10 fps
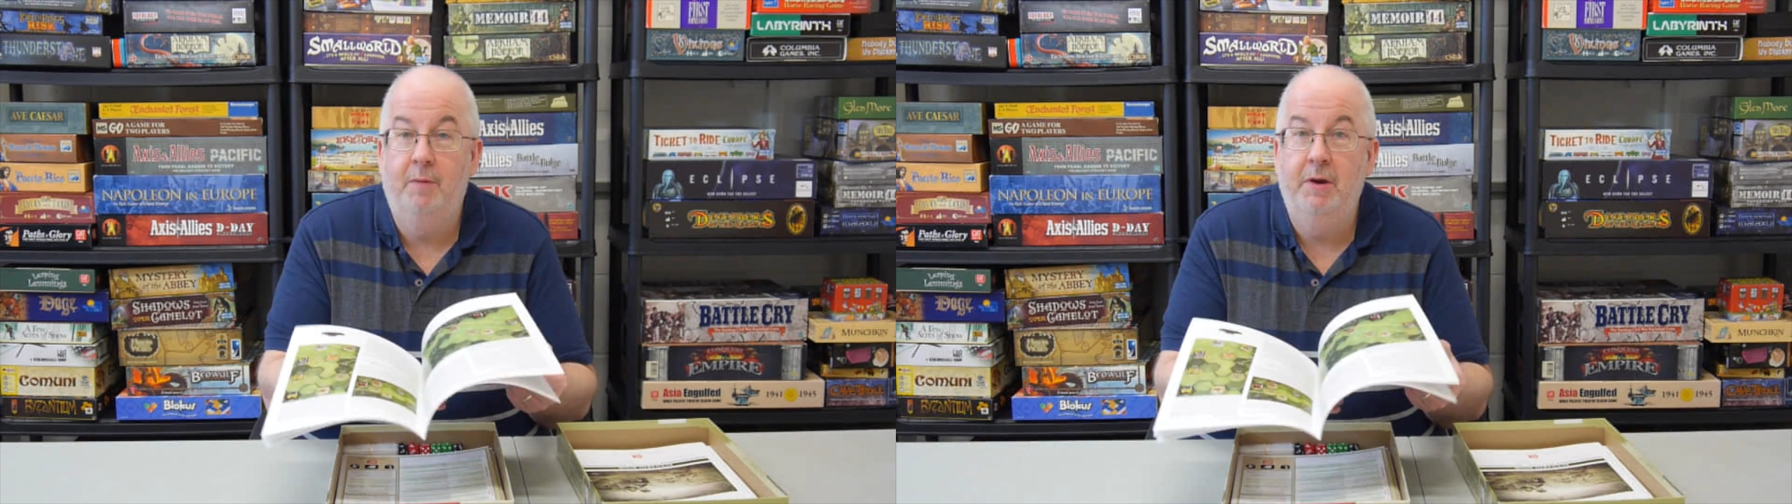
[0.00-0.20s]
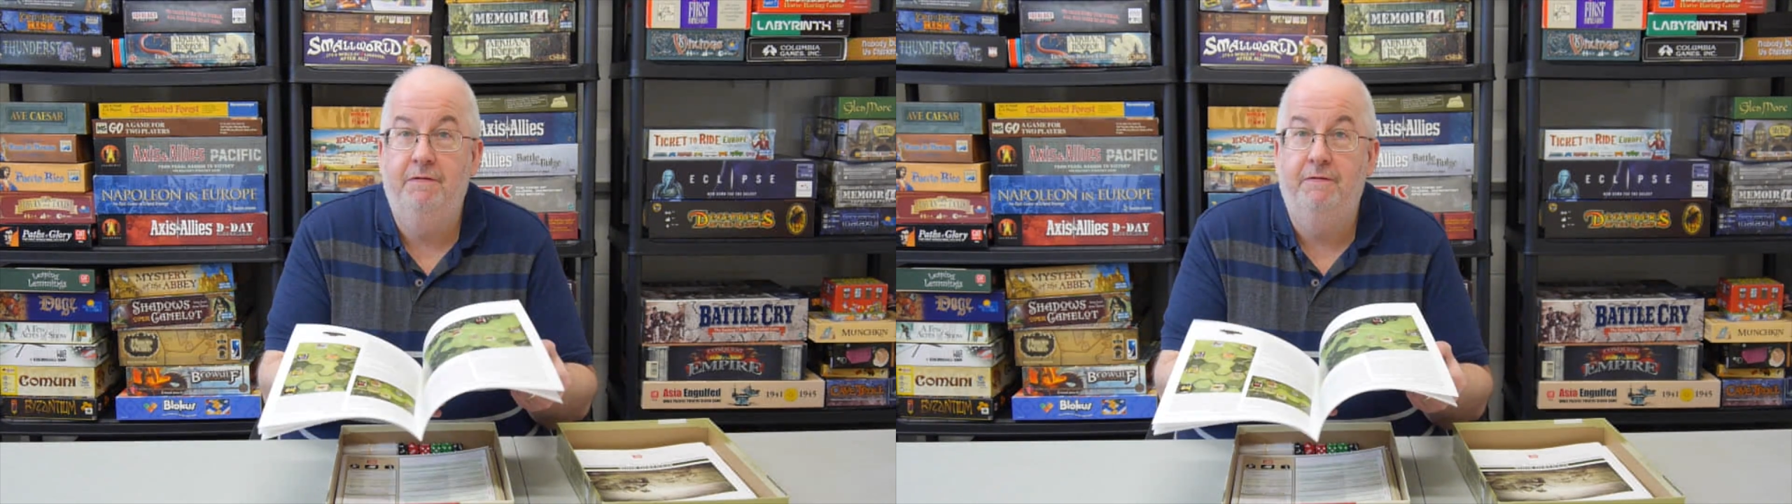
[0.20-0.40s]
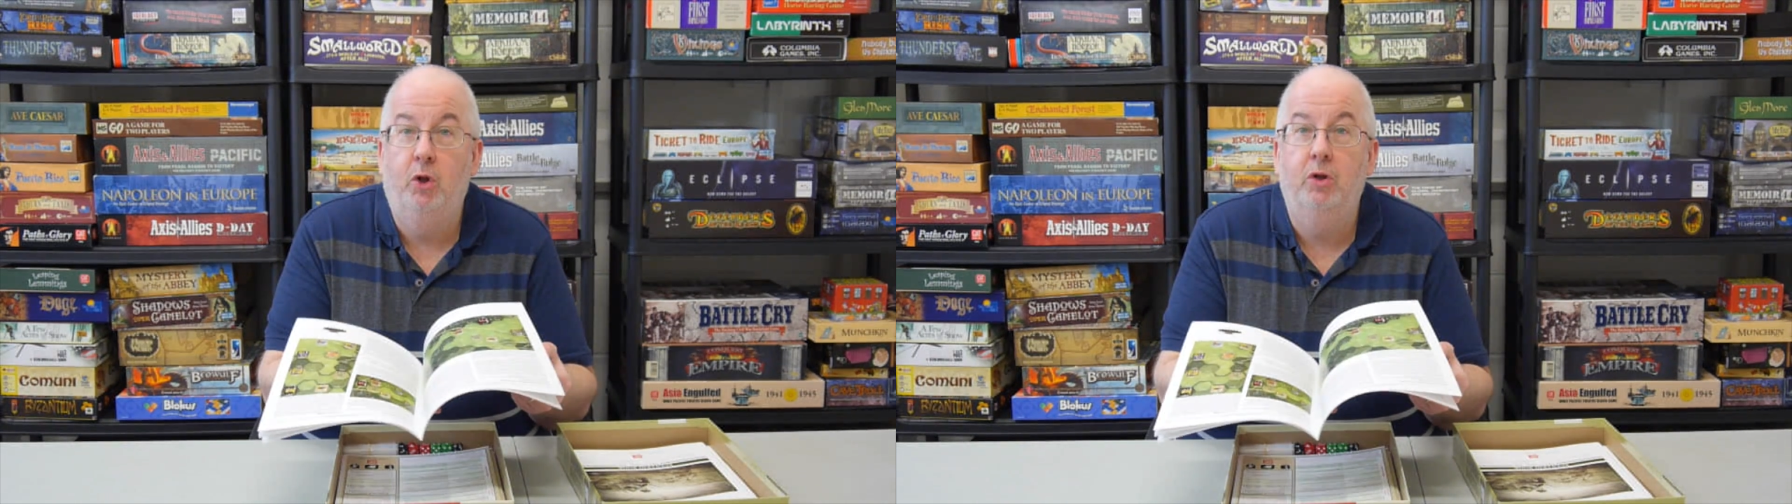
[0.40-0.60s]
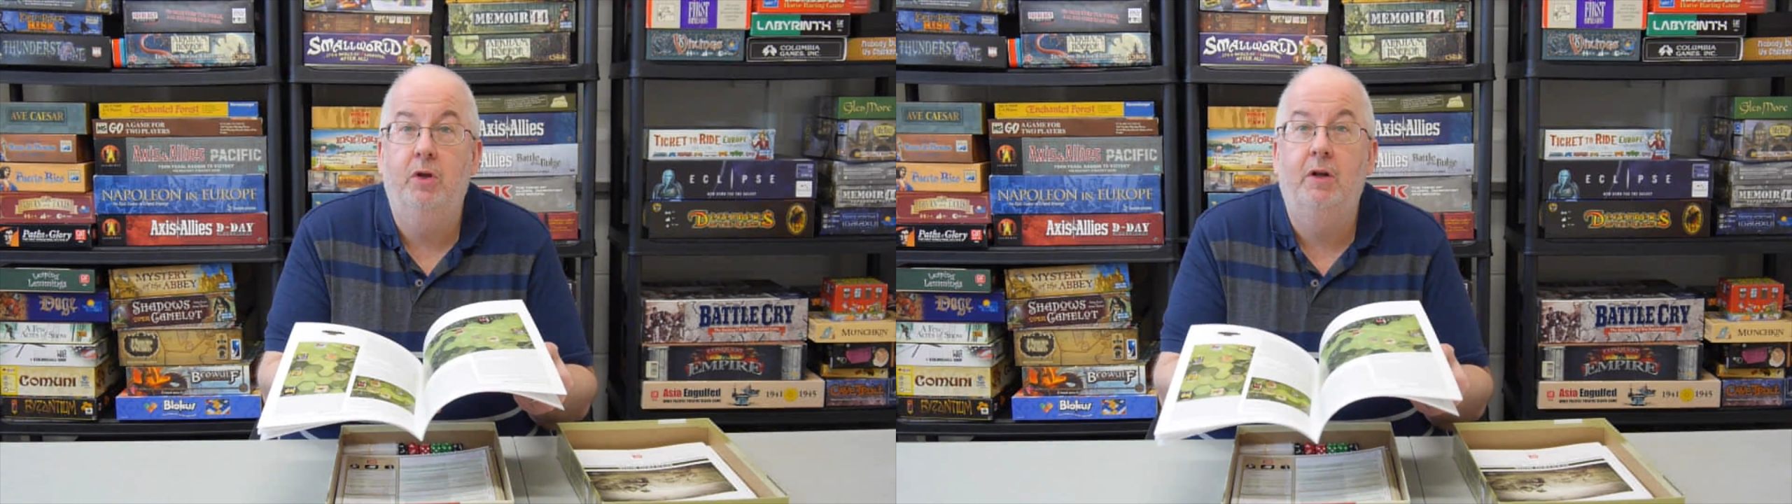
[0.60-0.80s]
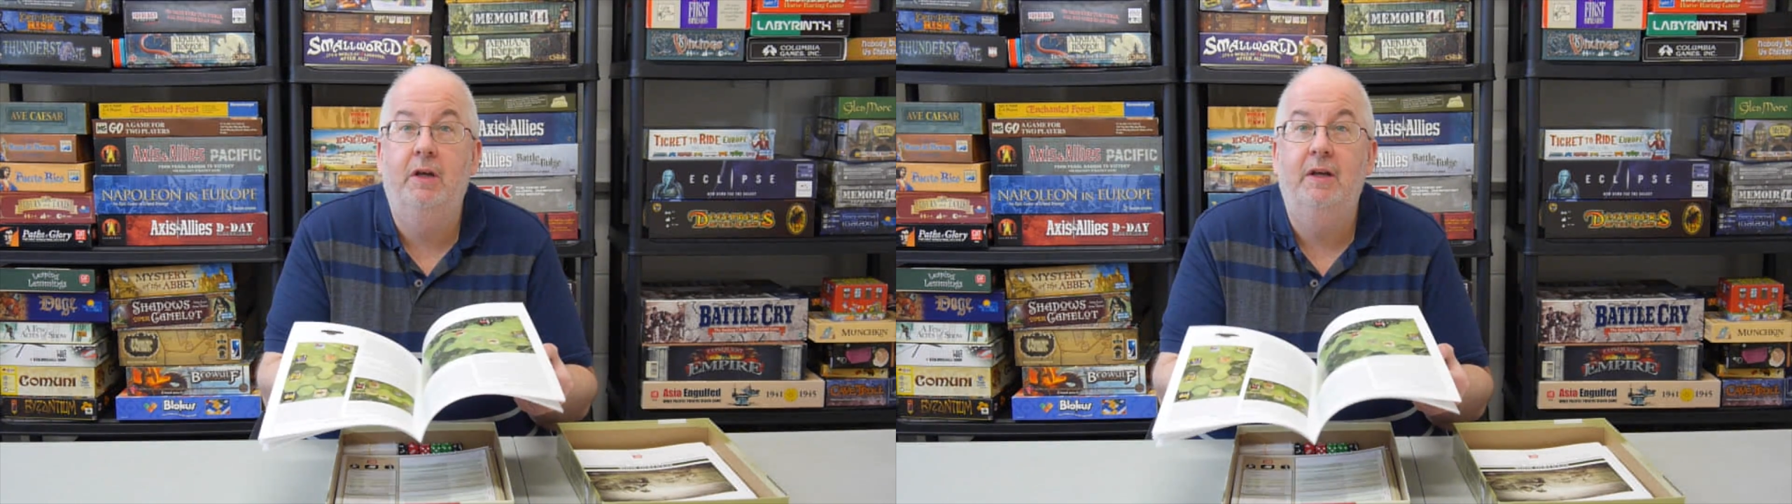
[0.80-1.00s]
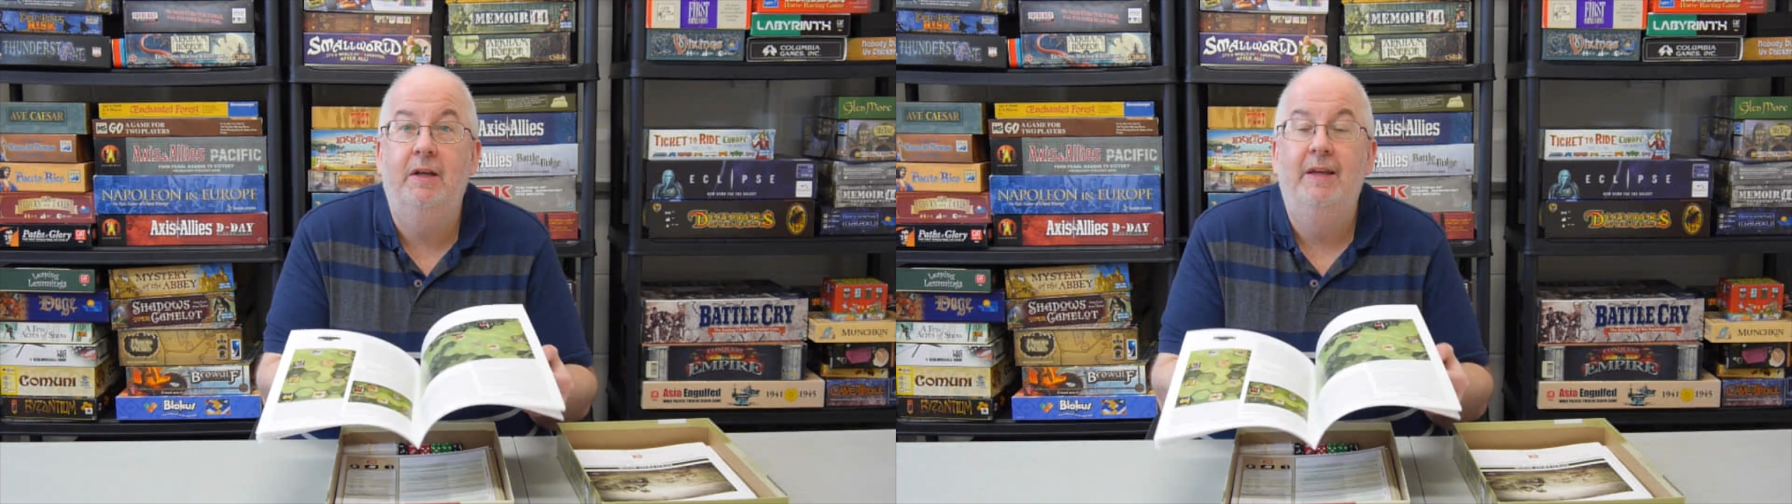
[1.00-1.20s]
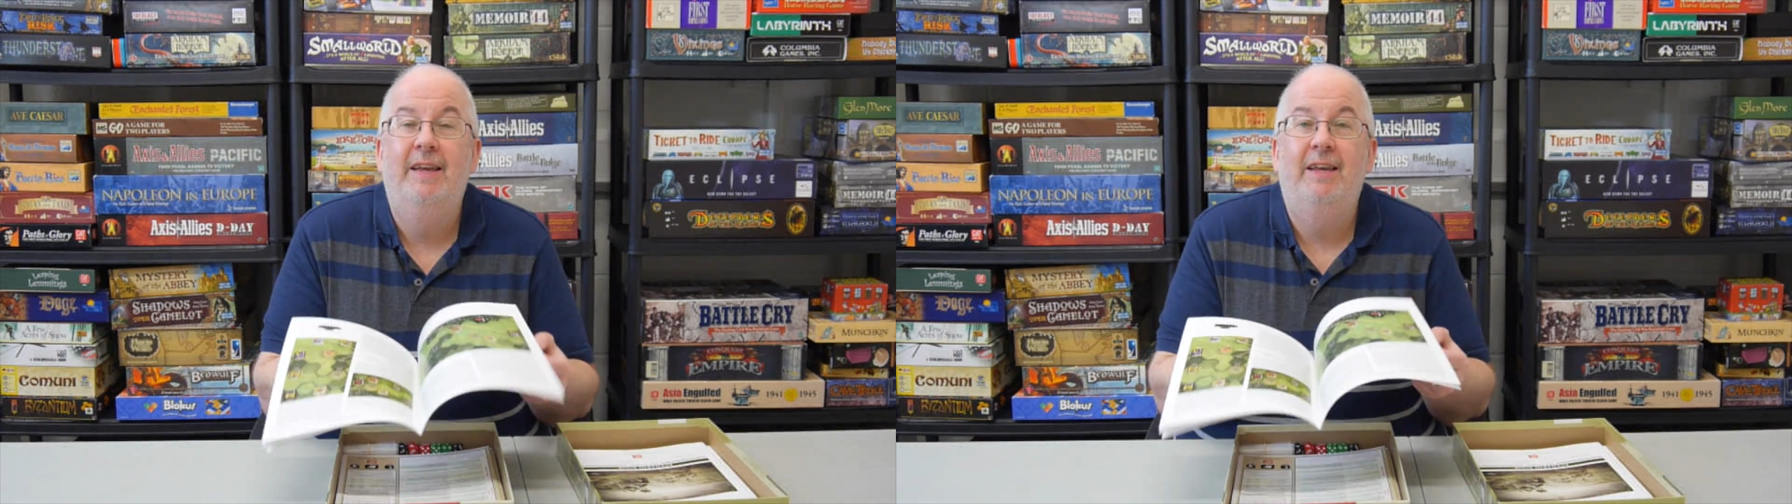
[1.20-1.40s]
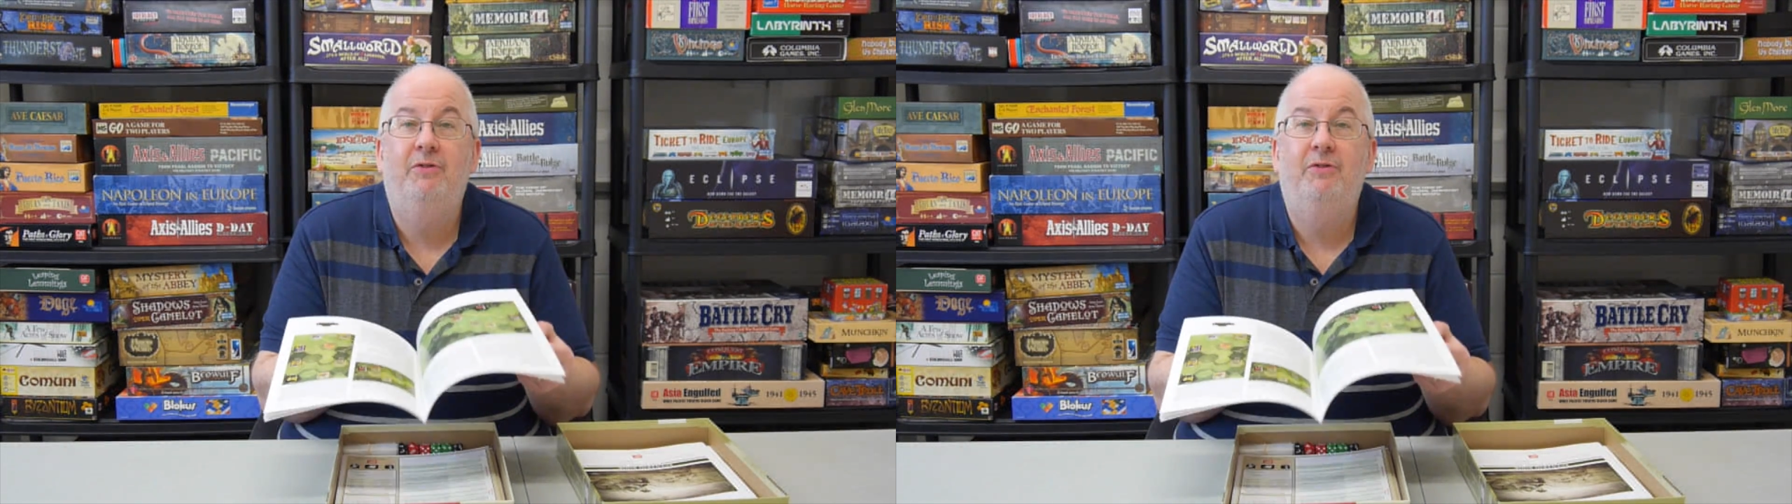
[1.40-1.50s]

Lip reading: I mean, full colour,